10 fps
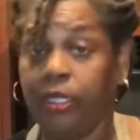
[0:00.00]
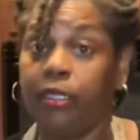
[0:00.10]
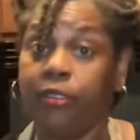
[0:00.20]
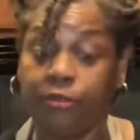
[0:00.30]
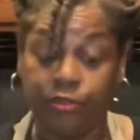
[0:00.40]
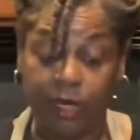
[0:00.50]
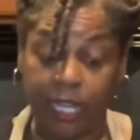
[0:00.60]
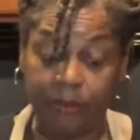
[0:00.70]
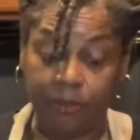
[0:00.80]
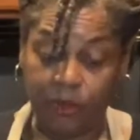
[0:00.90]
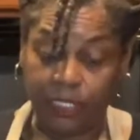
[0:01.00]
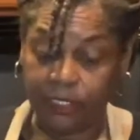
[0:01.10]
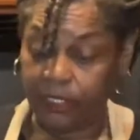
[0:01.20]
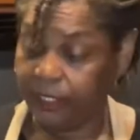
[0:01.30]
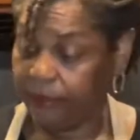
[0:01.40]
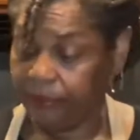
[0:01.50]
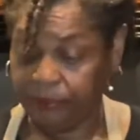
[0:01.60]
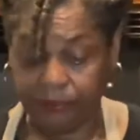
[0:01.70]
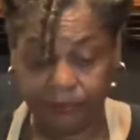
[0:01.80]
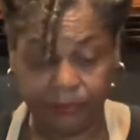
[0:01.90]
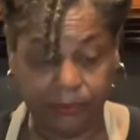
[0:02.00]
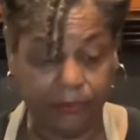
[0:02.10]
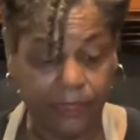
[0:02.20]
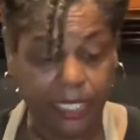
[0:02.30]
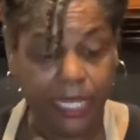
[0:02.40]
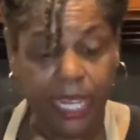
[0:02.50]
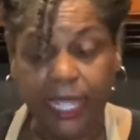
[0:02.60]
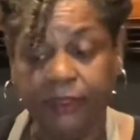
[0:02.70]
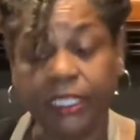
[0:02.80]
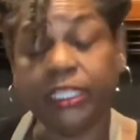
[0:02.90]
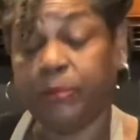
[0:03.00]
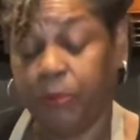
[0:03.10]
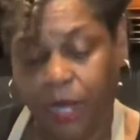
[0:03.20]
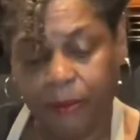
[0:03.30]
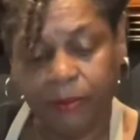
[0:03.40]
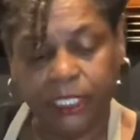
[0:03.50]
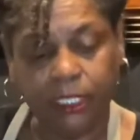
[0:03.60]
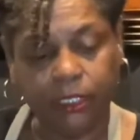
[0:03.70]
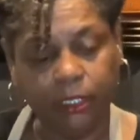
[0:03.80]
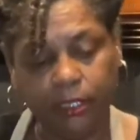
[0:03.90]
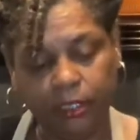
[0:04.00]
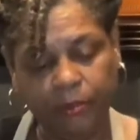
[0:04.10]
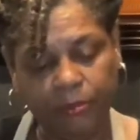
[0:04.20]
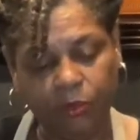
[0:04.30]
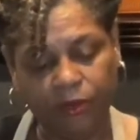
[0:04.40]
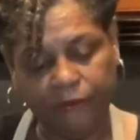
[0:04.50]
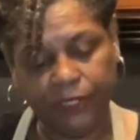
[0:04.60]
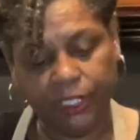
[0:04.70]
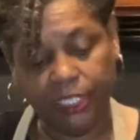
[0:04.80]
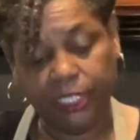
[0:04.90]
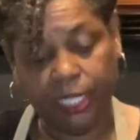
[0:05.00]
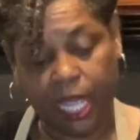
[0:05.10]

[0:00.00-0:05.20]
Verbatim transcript: little dried parsley. And this is probably a little bit more filling than